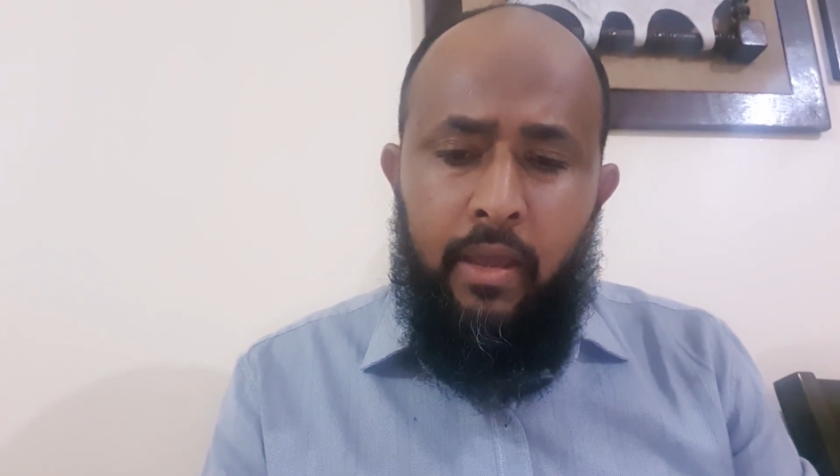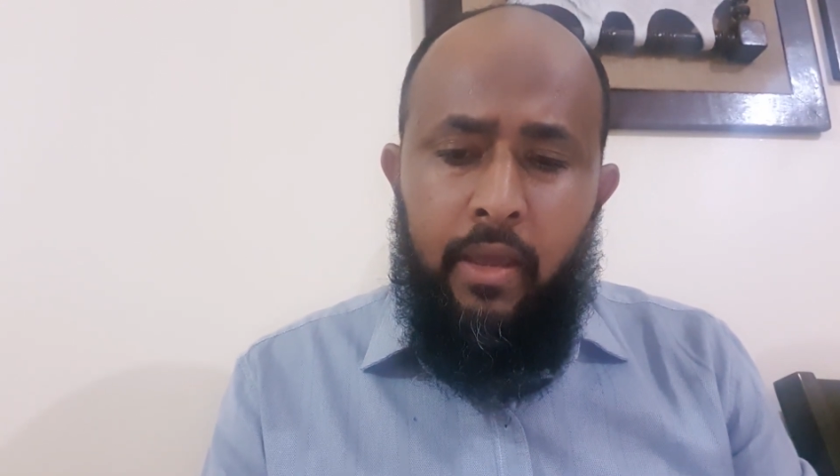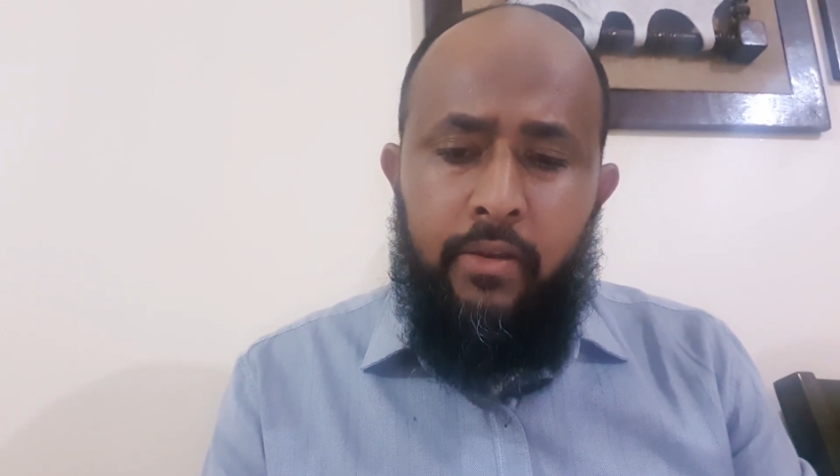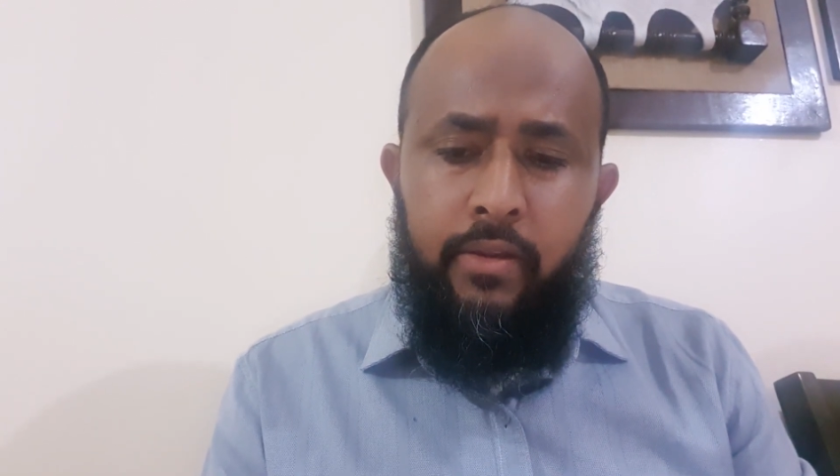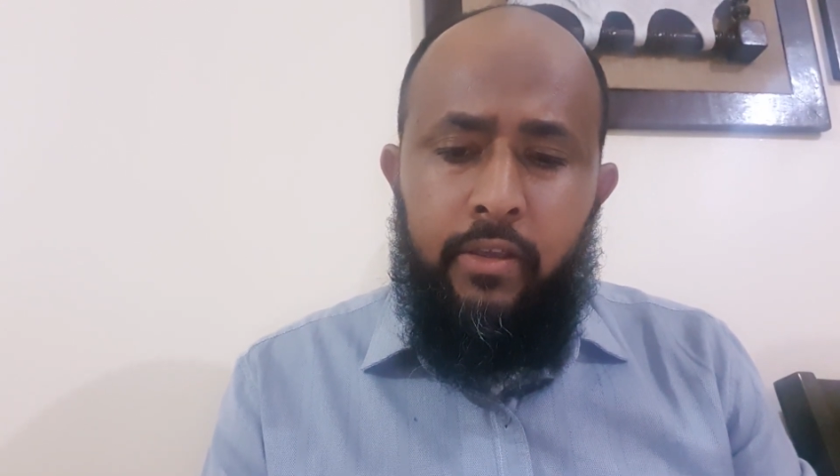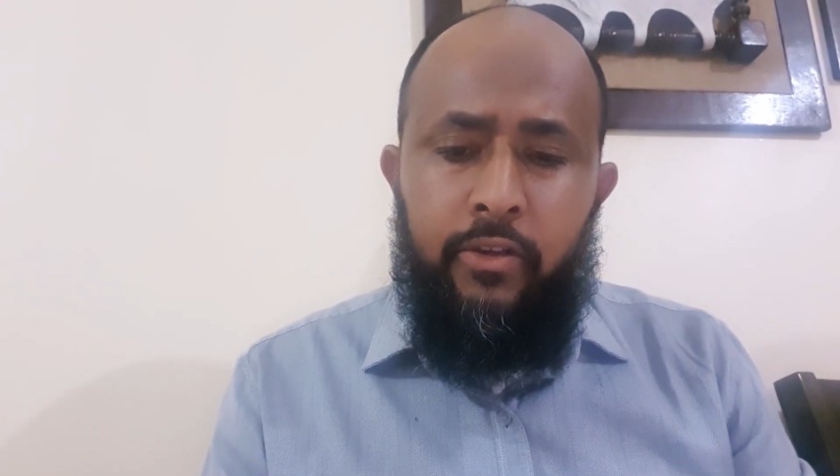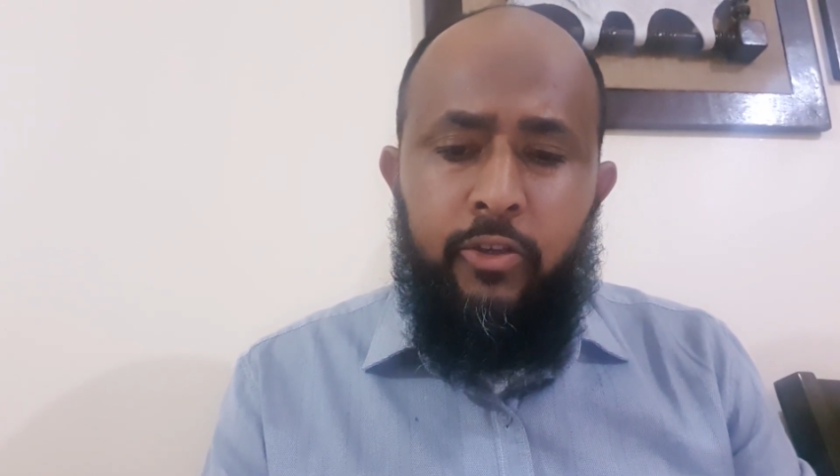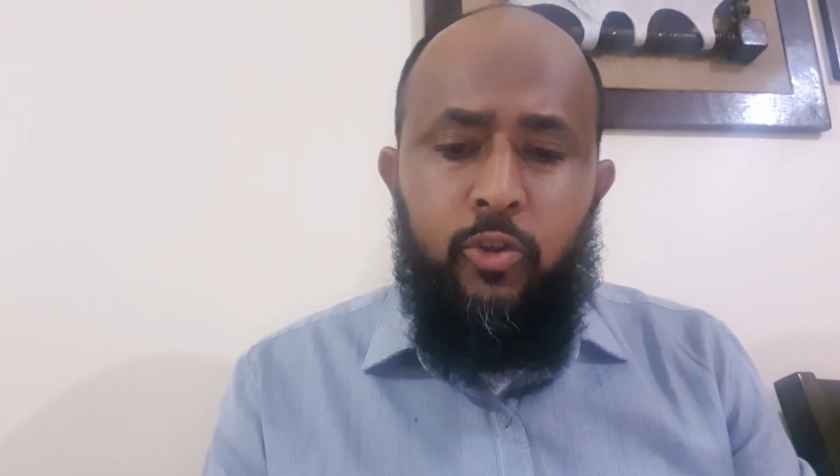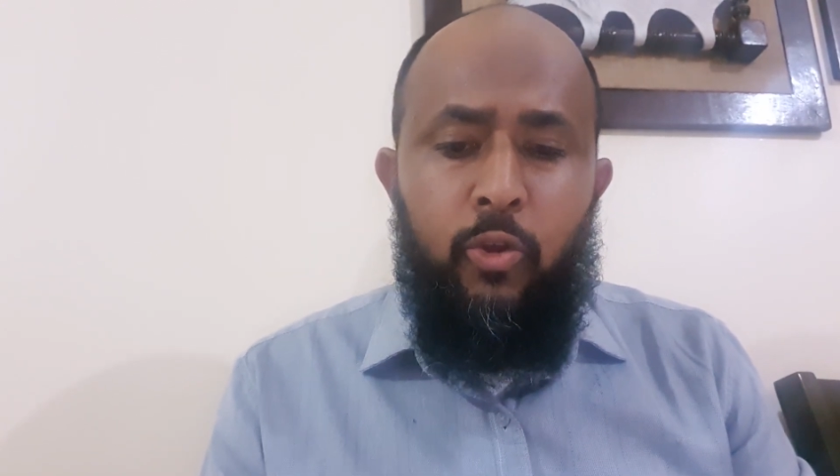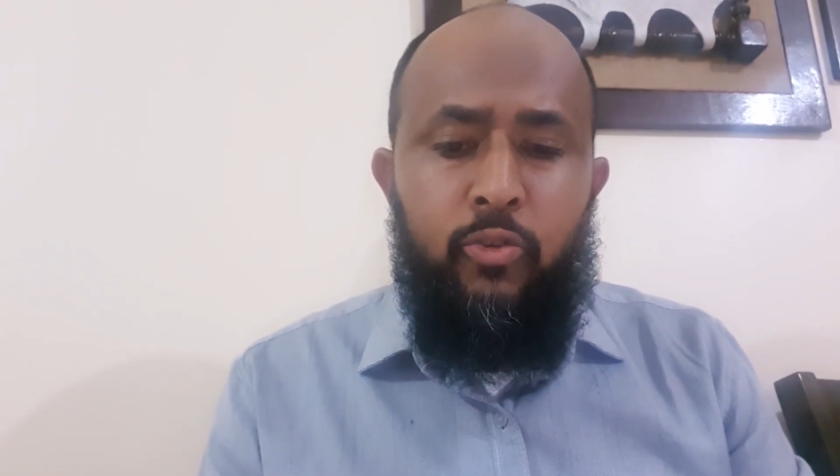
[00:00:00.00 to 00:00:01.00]
and
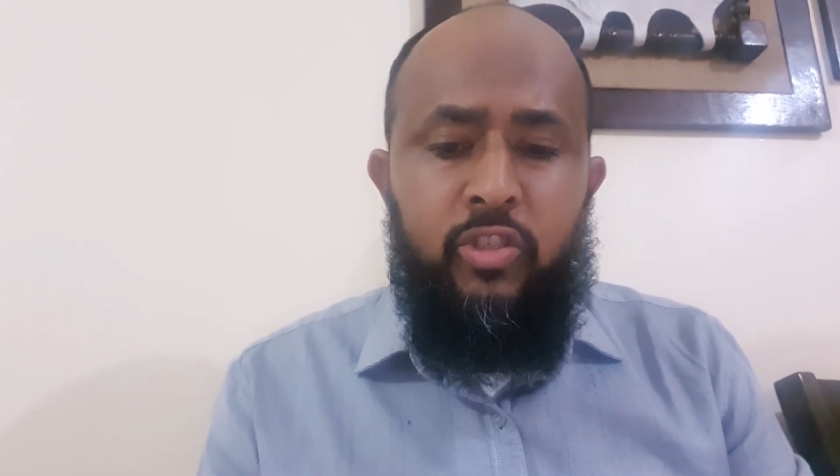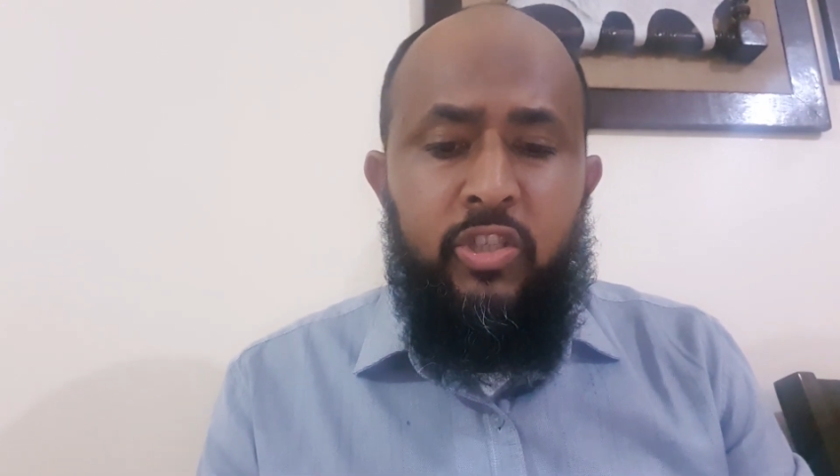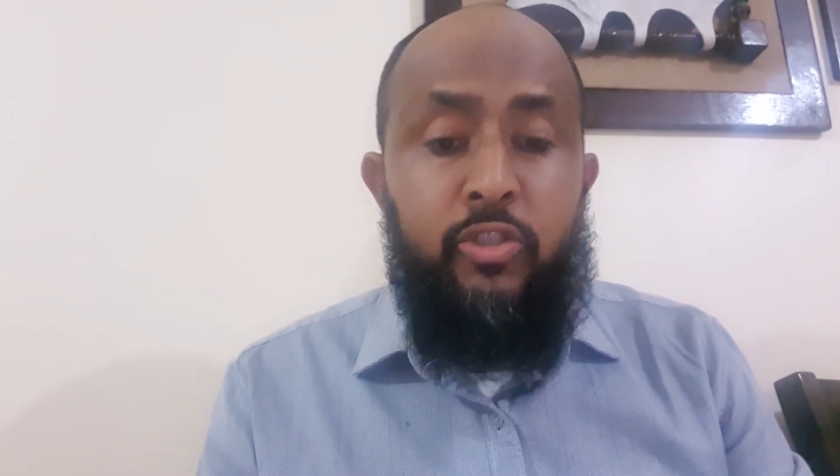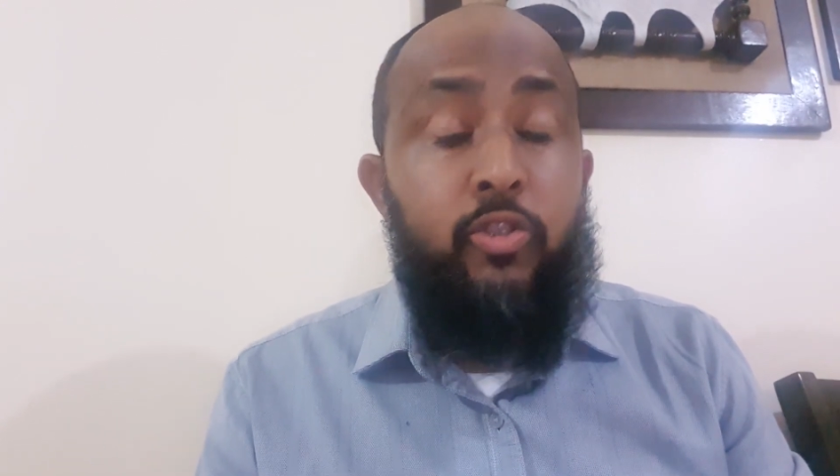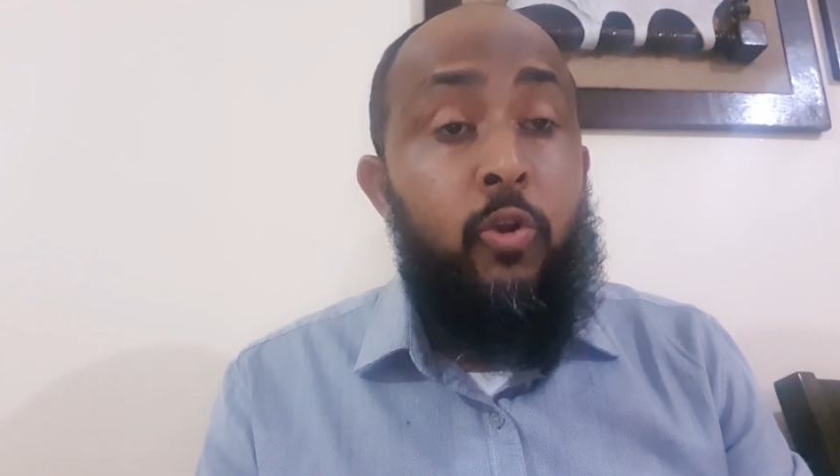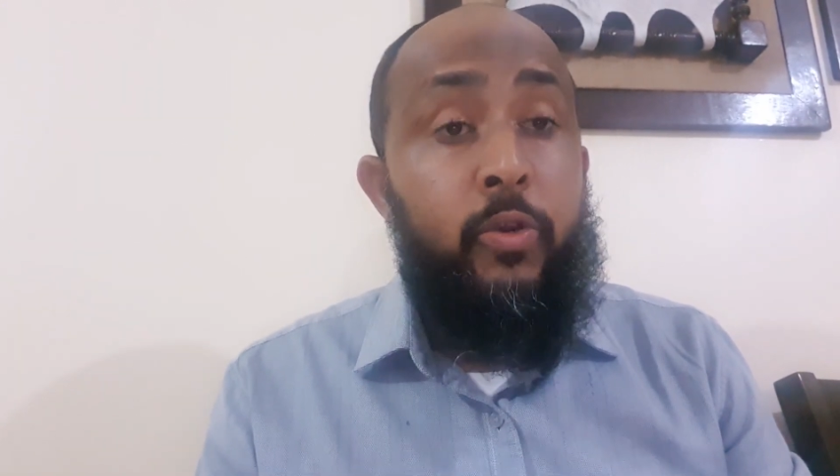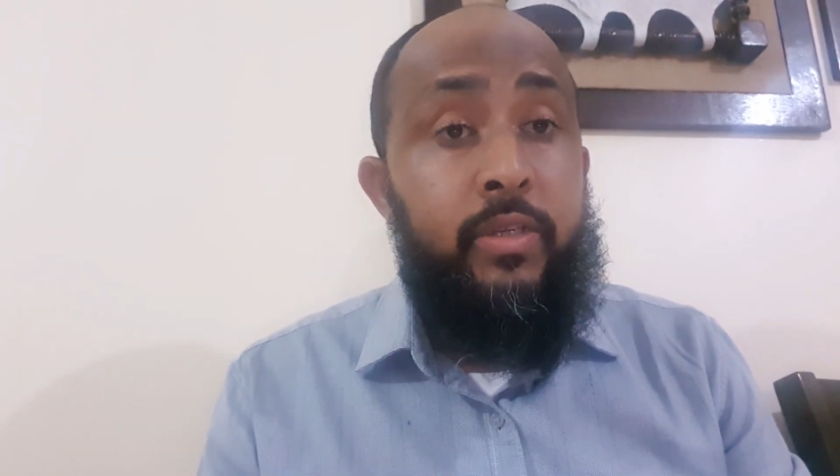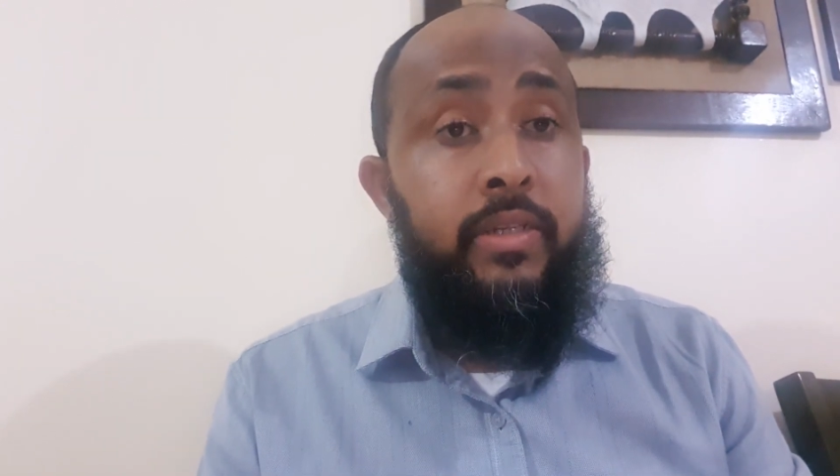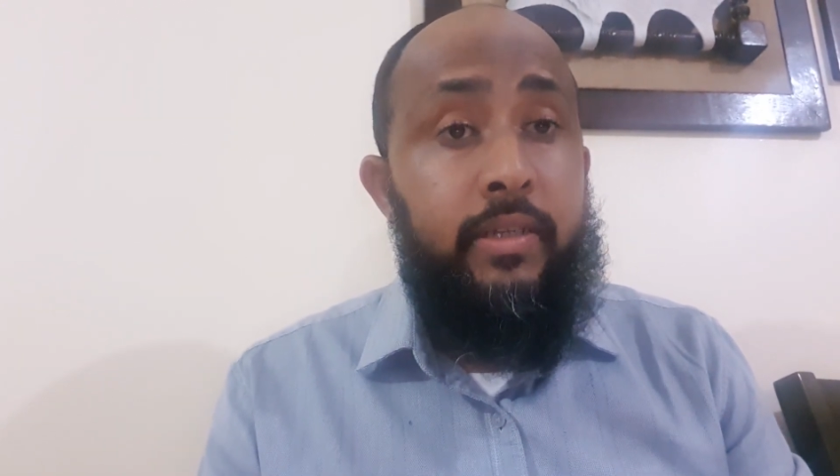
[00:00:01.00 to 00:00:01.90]
erotology enjoyed